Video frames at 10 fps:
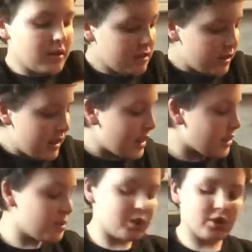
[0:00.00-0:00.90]
So, yeah, that's
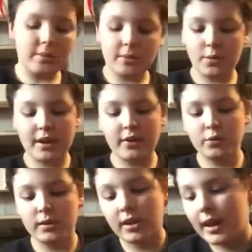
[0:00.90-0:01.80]
going to be a shirt I'm going to wear
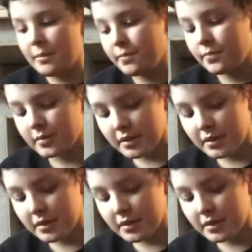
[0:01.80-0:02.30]
all the time.